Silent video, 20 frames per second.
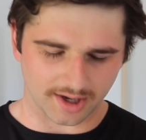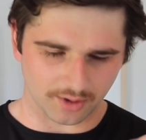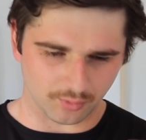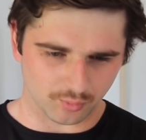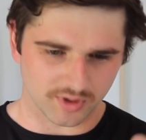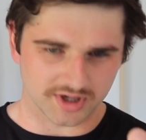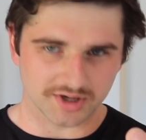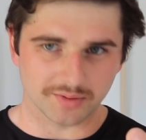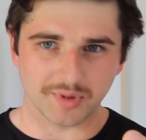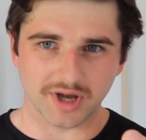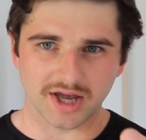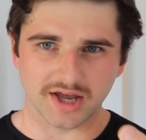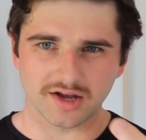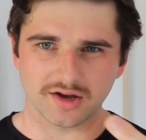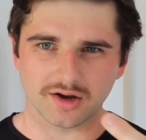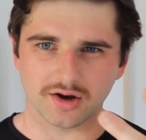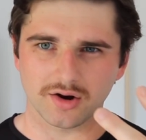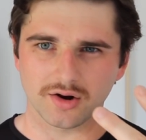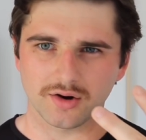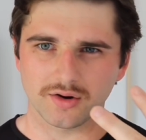
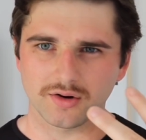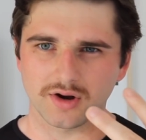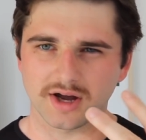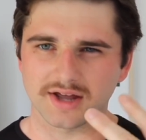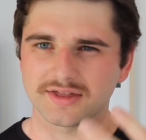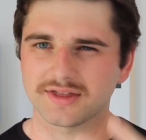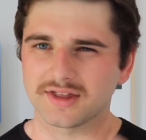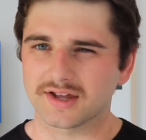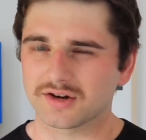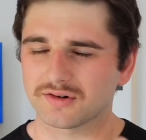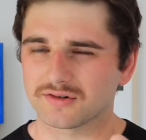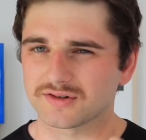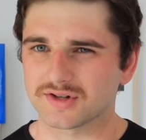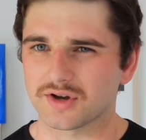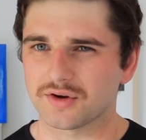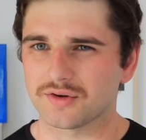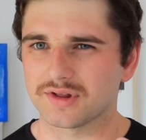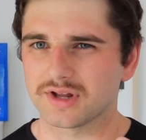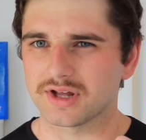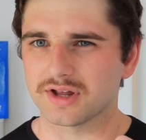Winnebago, I think are his
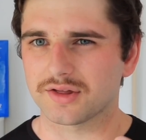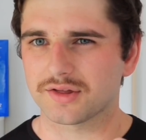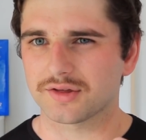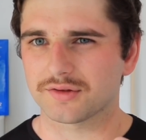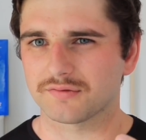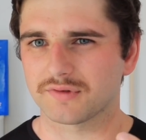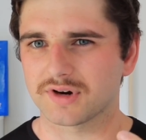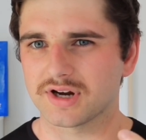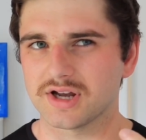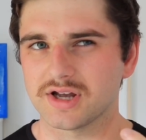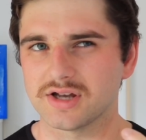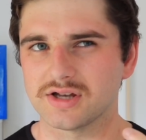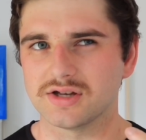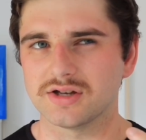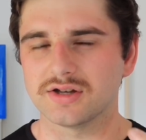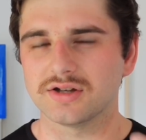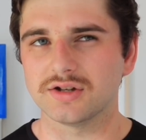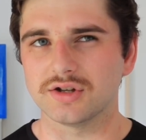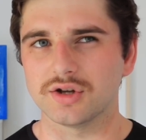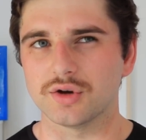only
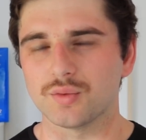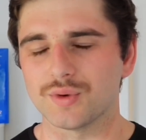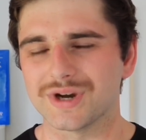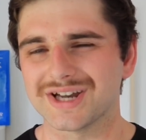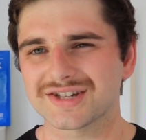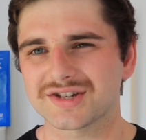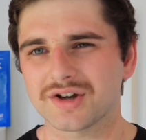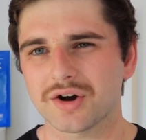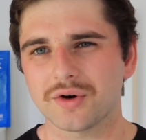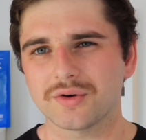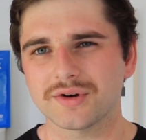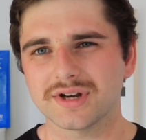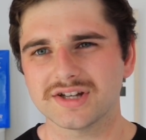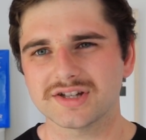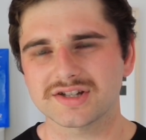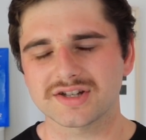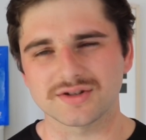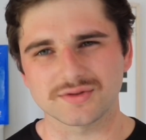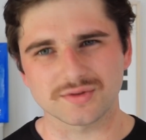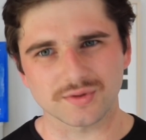three US
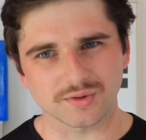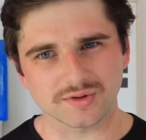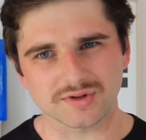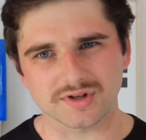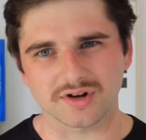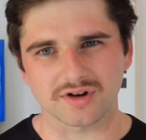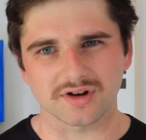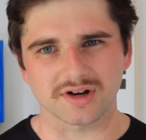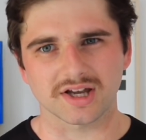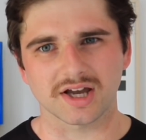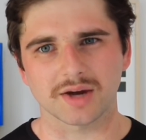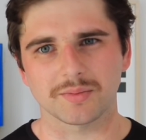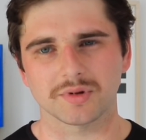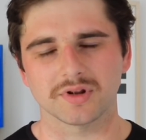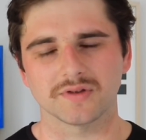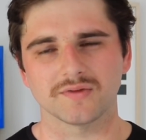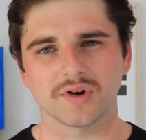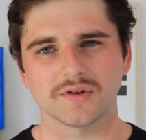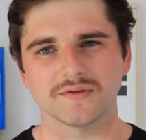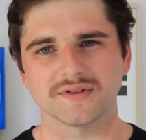holdings. He's also got a
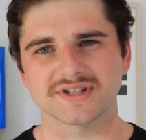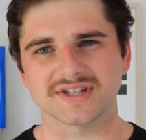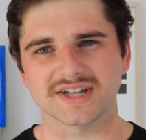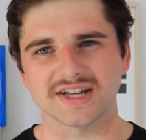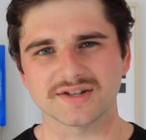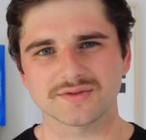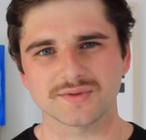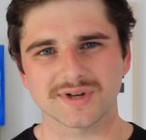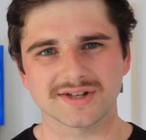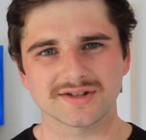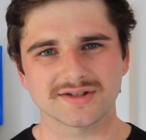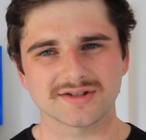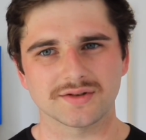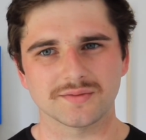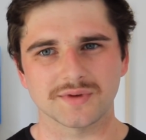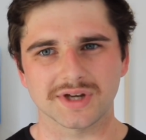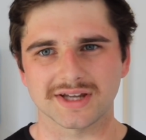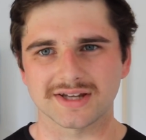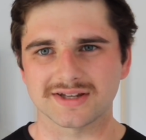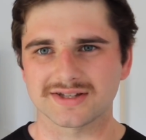couple of overseas ones
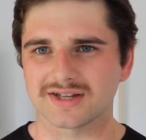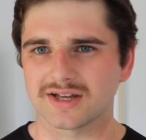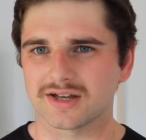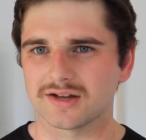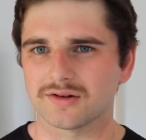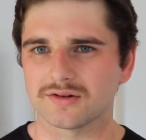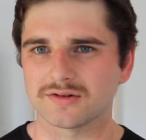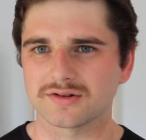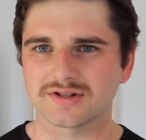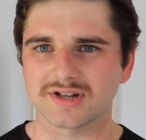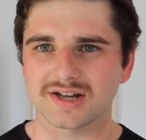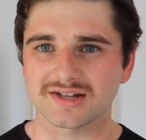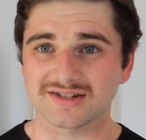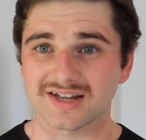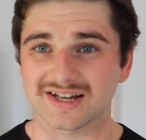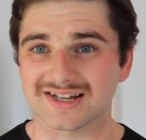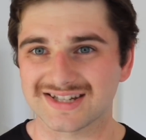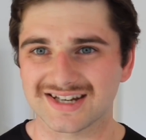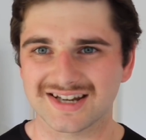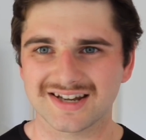that we can see on sites
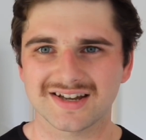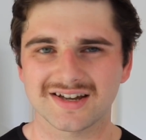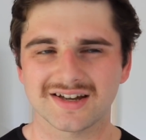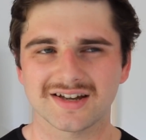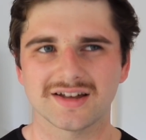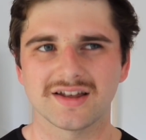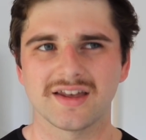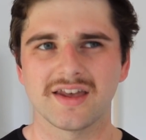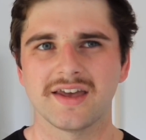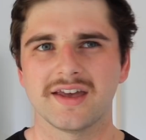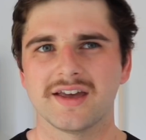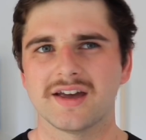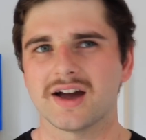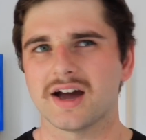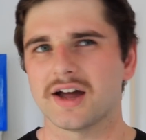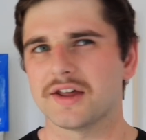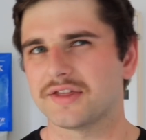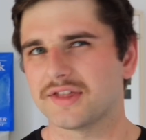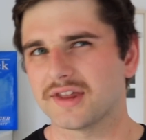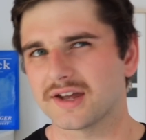like Ticker.
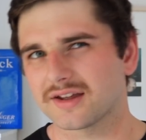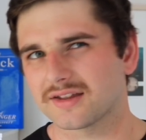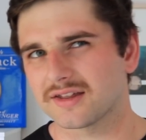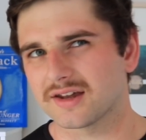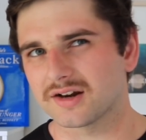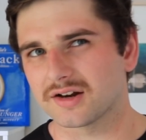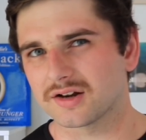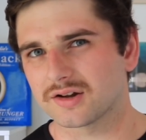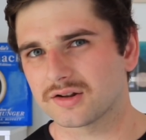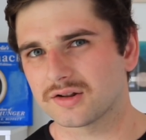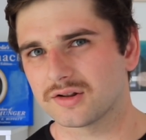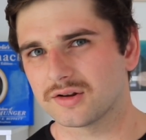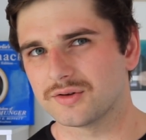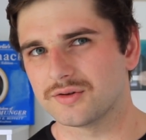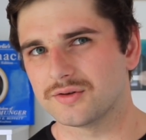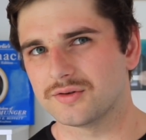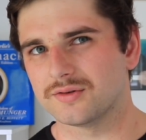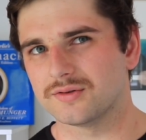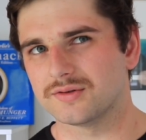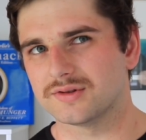I think that
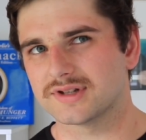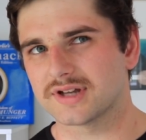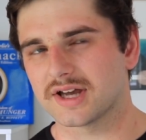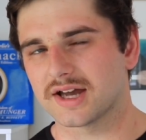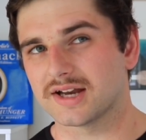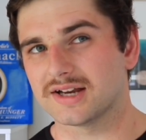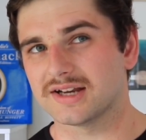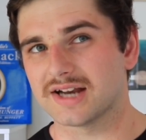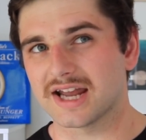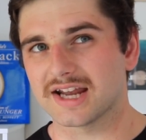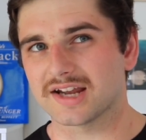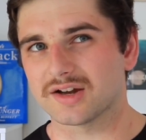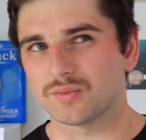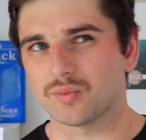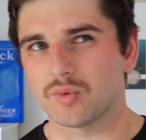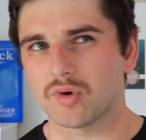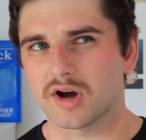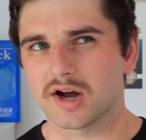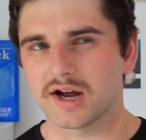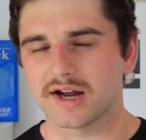includes Naked
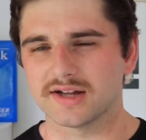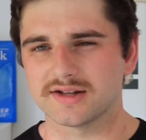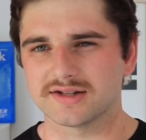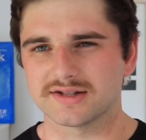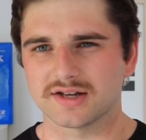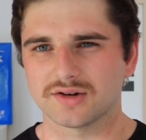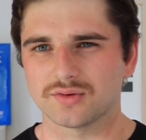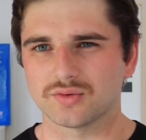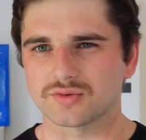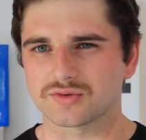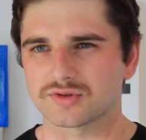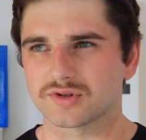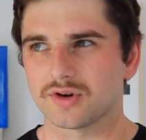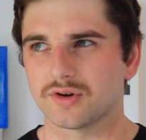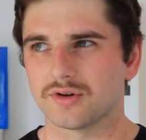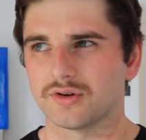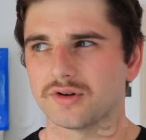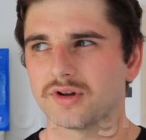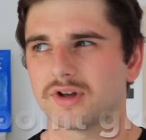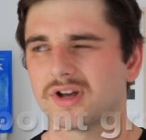Wines and
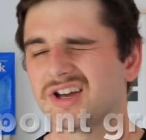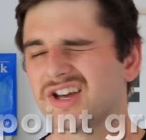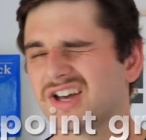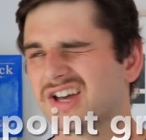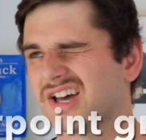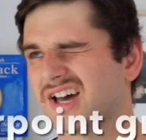also